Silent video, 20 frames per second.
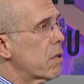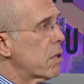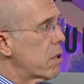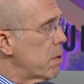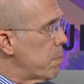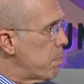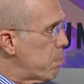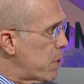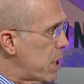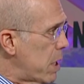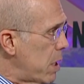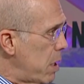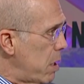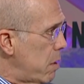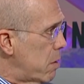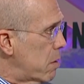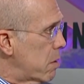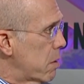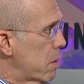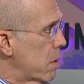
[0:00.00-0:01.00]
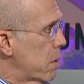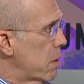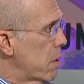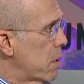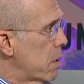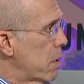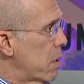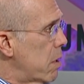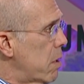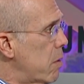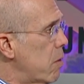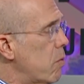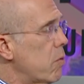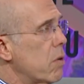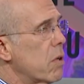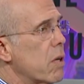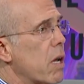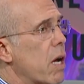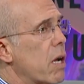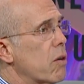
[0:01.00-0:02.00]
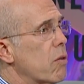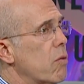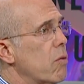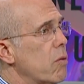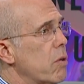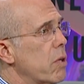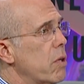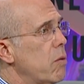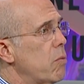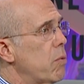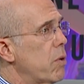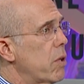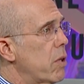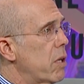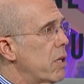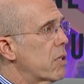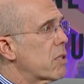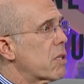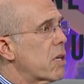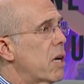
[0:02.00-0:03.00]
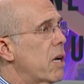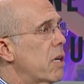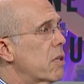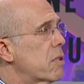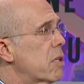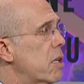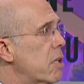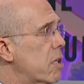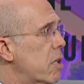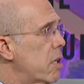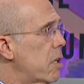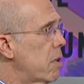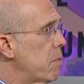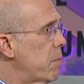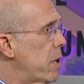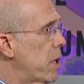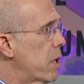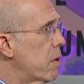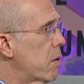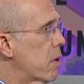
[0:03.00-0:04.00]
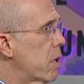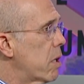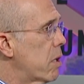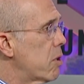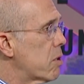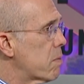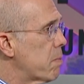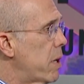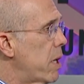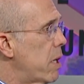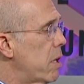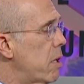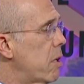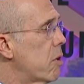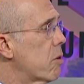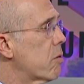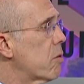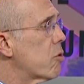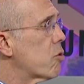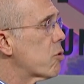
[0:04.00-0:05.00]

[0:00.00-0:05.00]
compete not only with its content that, he made, that is made here in